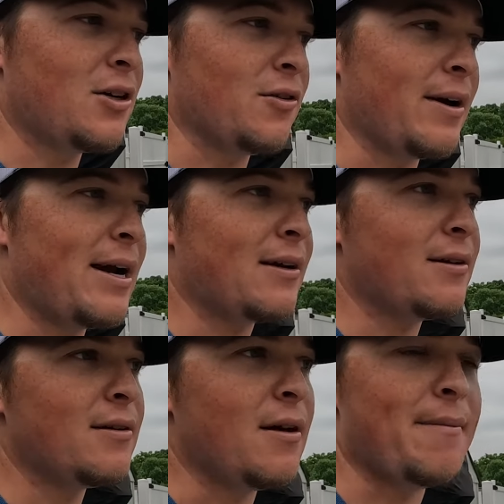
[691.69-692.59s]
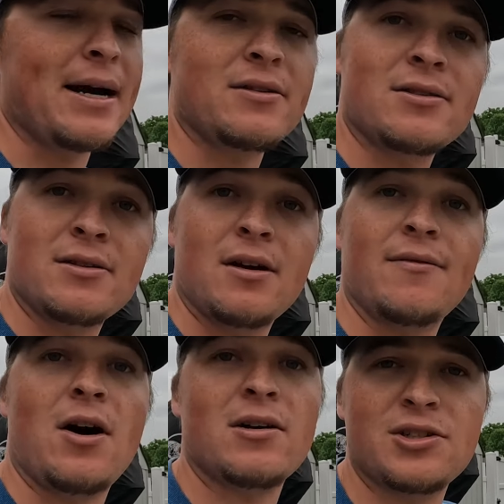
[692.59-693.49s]
correct amounts
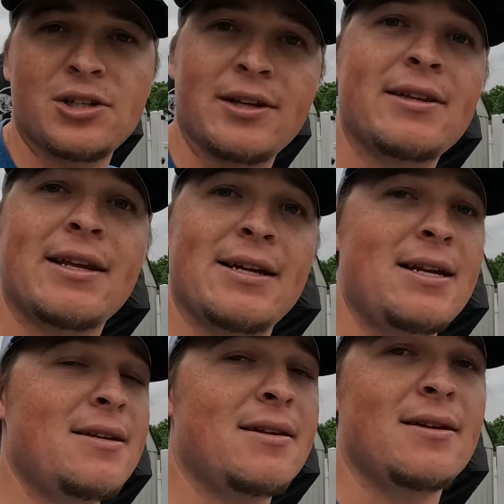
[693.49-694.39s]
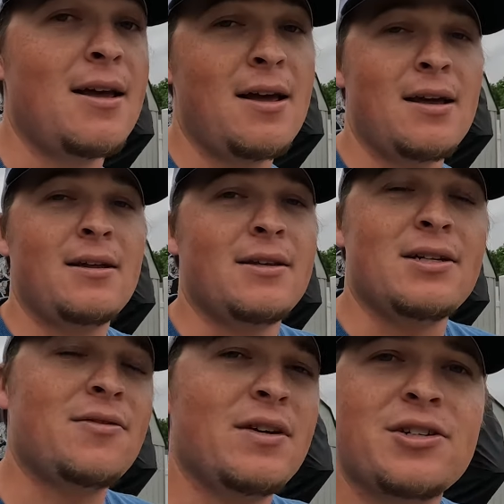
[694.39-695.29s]
of oxygen that they need, then
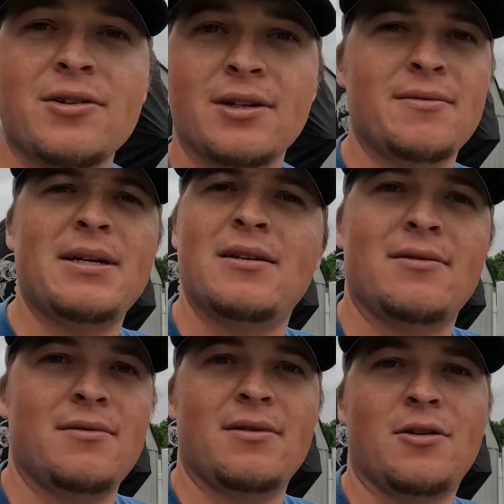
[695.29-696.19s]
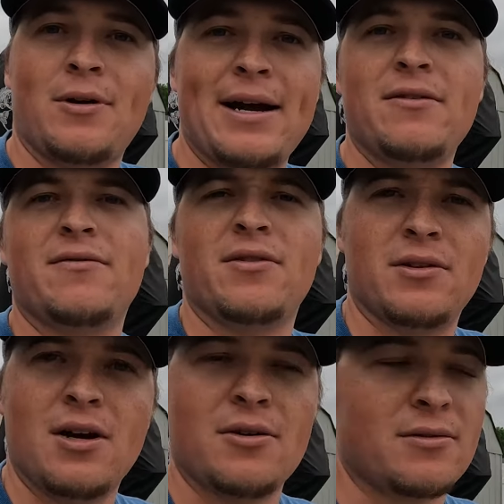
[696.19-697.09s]
these fish aren't going to be around
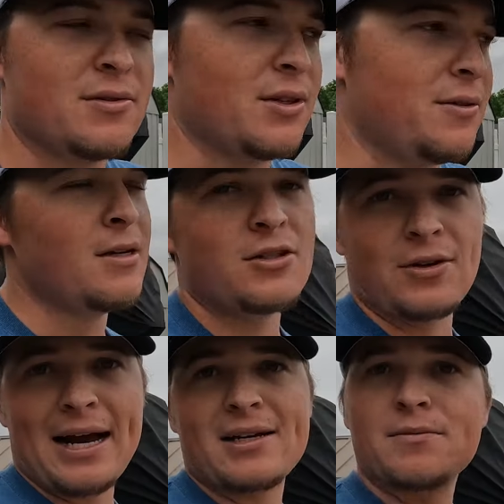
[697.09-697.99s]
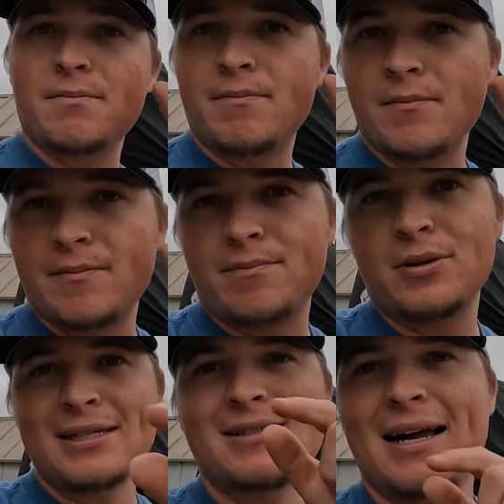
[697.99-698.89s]
for long. So guys,
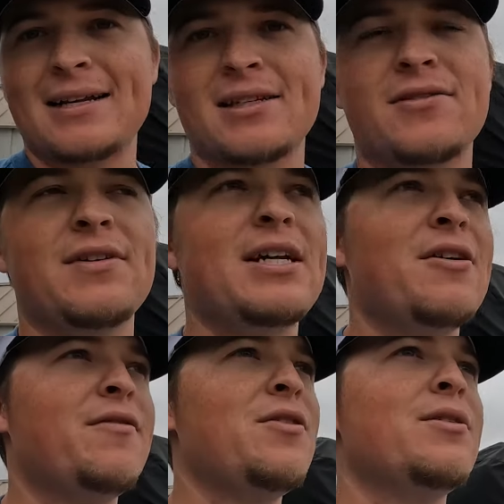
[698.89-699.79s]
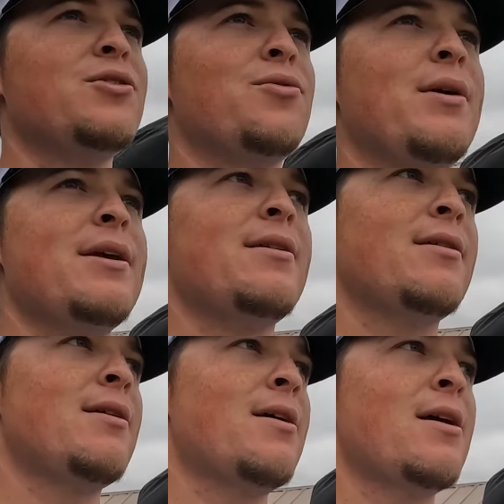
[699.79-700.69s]
please like this video if you enjoyed
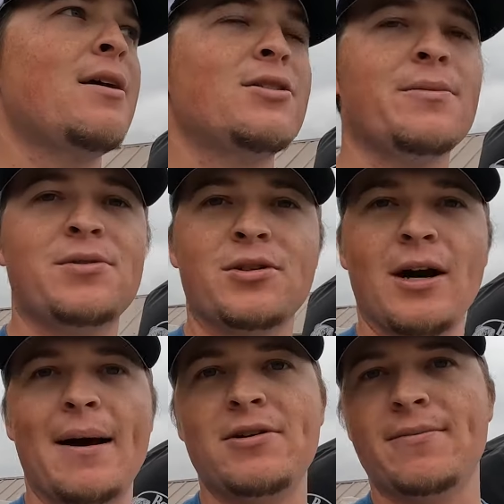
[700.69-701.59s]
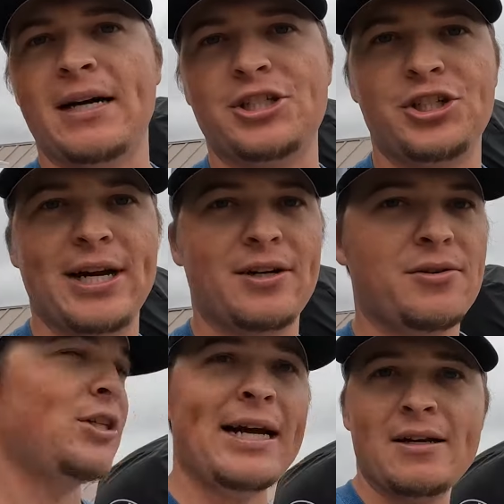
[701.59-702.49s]
it. Subscribe to my channel.
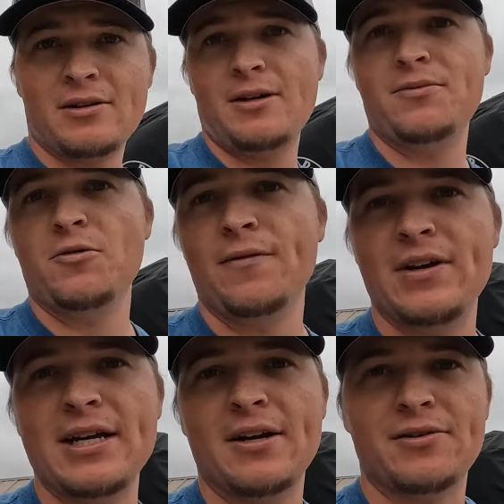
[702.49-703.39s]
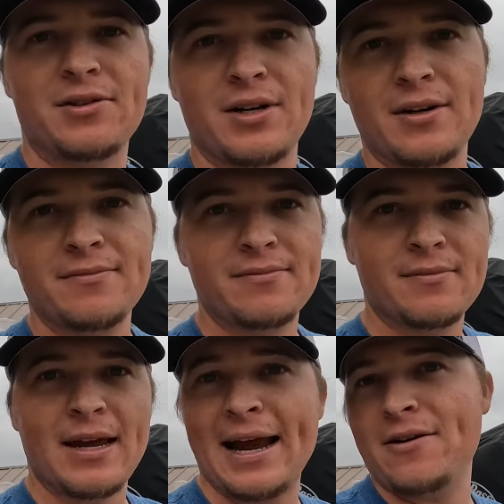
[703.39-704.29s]
Check out a couple more videos, you know.
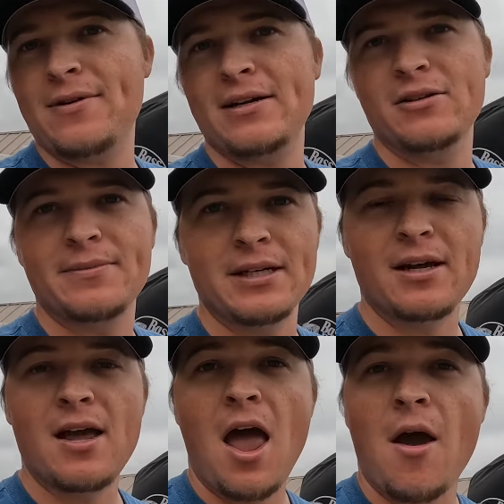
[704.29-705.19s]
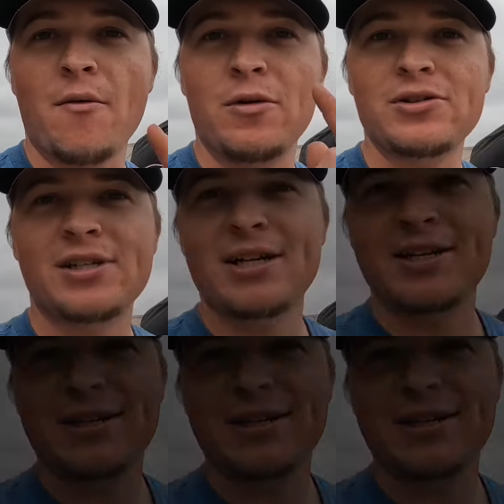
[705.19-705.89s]
Hang around a little bit. We'll see